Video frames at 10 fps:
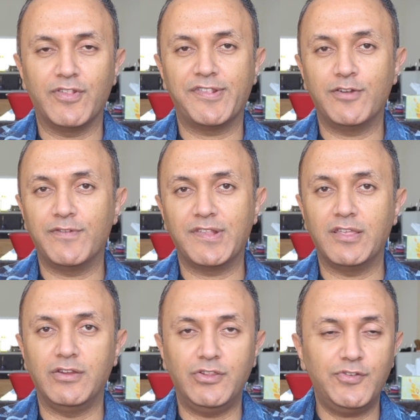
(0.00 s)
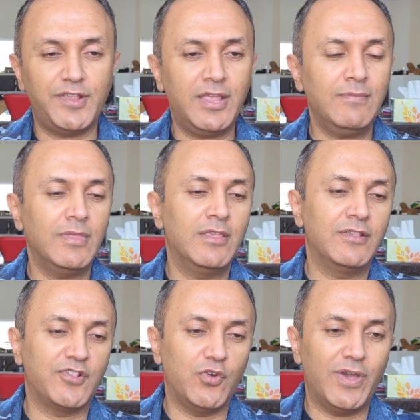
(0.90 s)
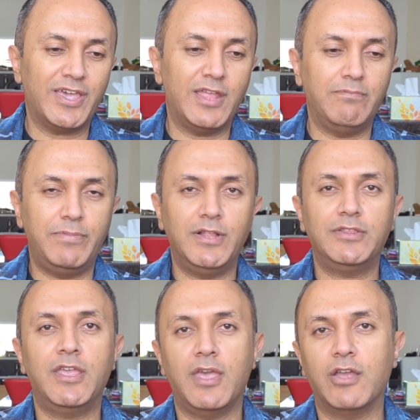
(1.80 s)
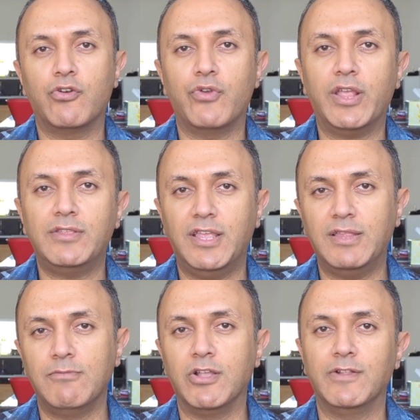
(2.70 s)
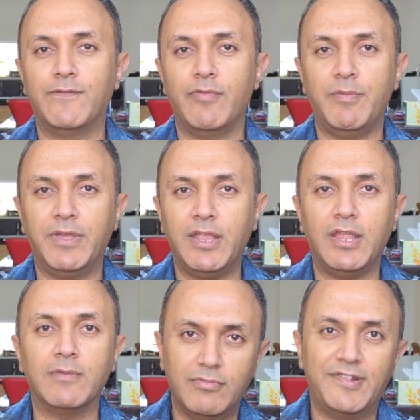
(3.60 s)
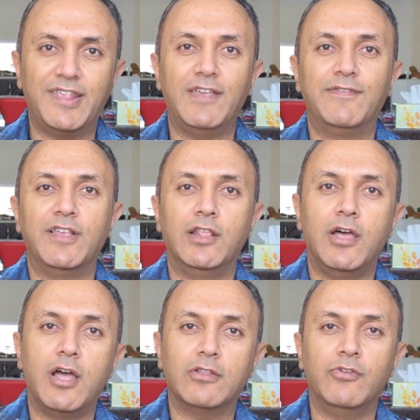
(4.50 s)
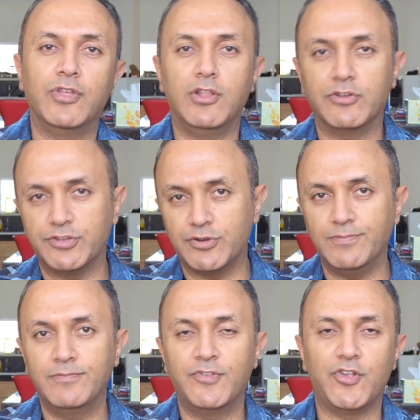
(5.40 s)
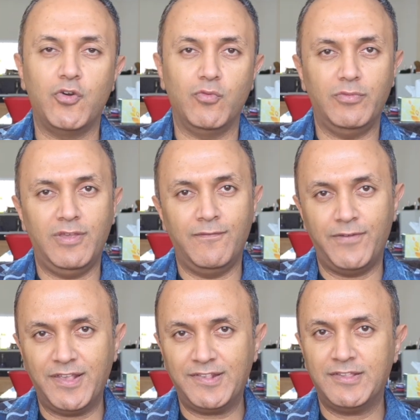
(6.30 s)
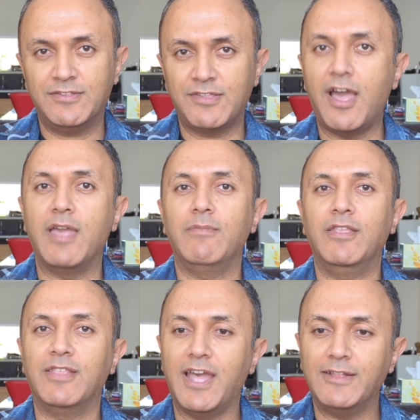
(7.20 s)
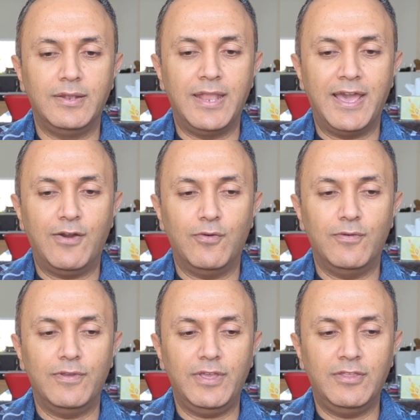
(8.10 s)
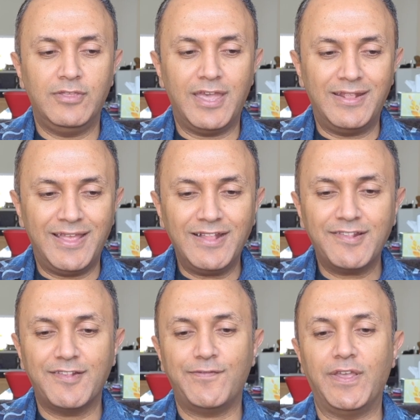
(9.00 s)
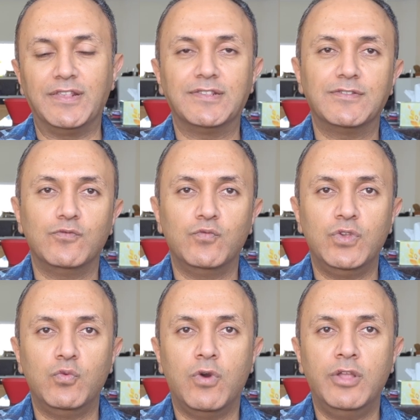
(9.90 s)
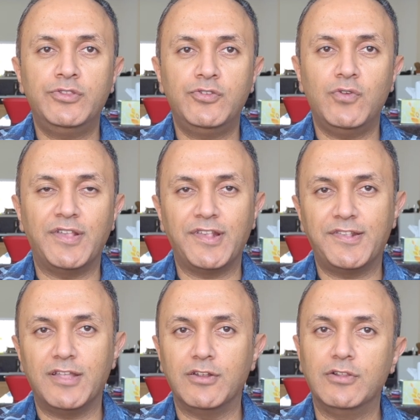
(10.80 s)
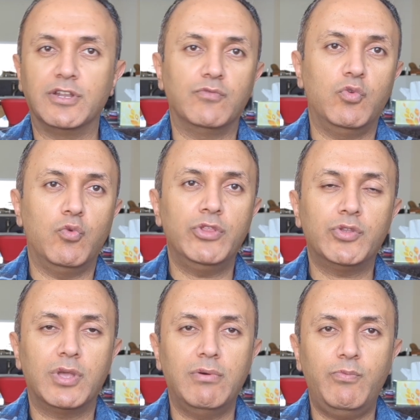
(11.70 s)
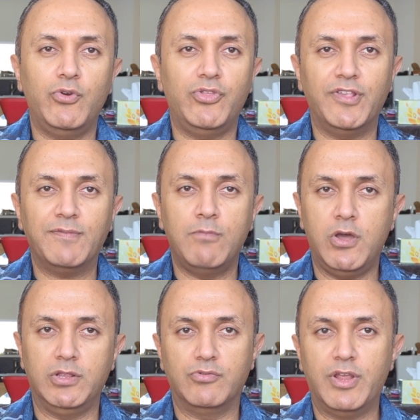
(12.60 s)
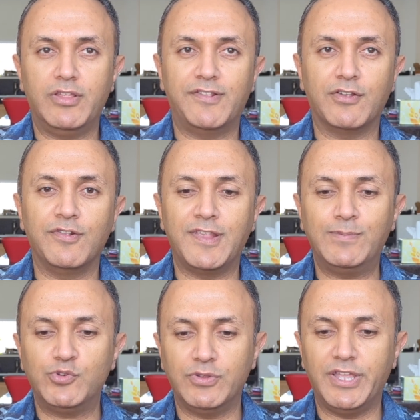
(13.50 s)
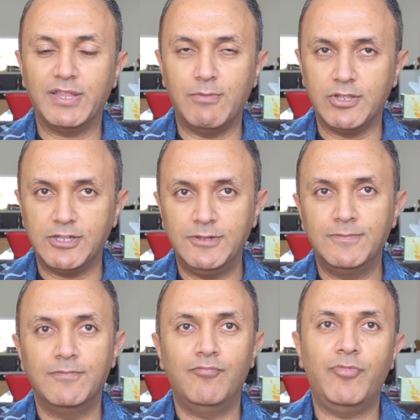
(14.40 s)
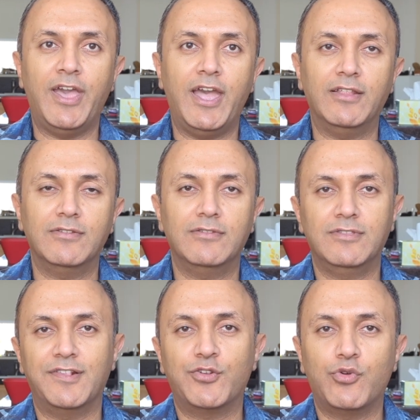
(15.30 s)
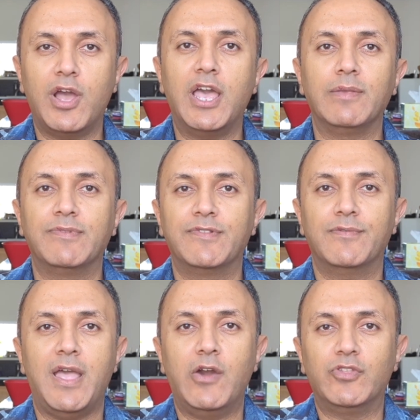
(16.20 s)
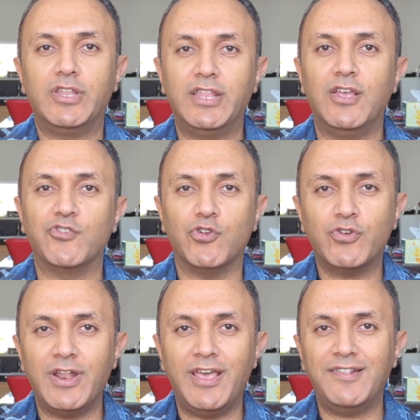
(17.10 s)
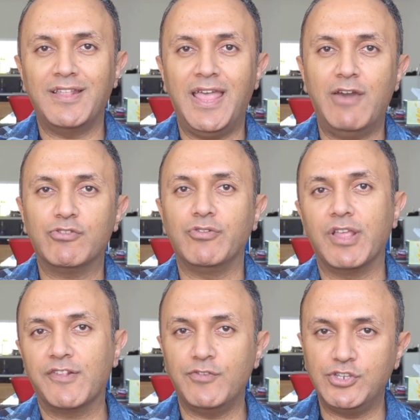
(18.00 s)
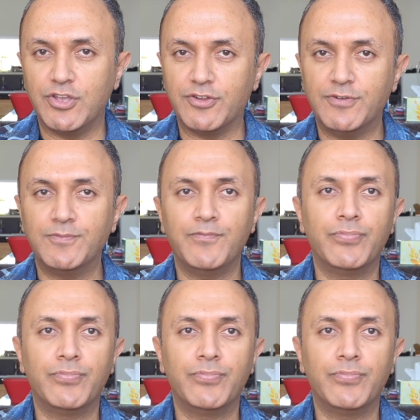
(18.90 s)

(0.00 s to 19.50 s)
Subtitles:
the service that you're using. So again, building a correct data model from the beginning saves a lot on the long term. So invest time in that. Now, in the analysis phase, we want to, as I said earlier, we want to come up with this model, right? It's a conceptual data model that describes how the data is organized and how it connects to each other.